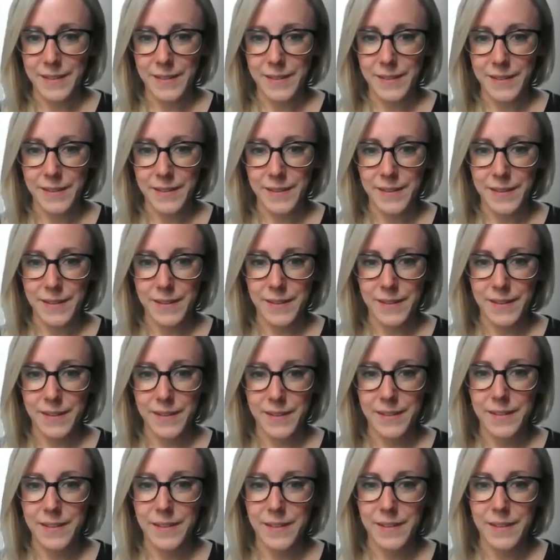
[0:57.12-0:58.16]

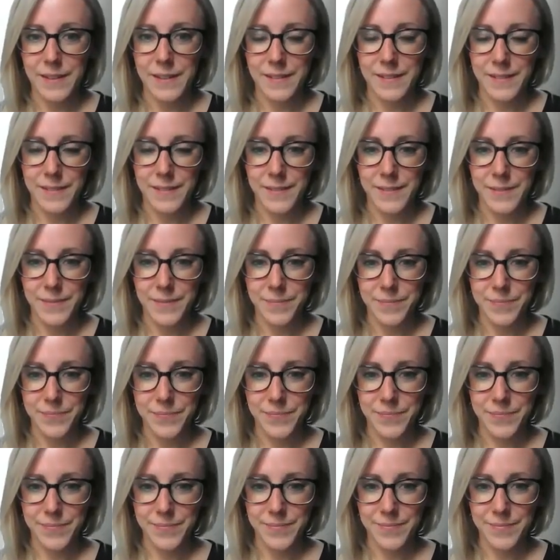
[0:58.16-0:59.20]

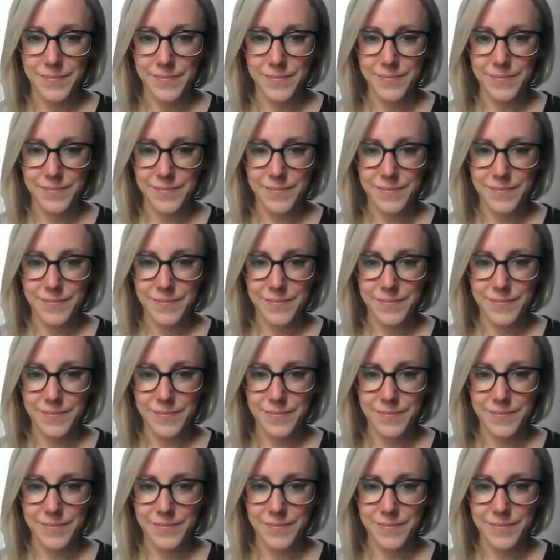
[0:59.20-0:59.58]
[no speech]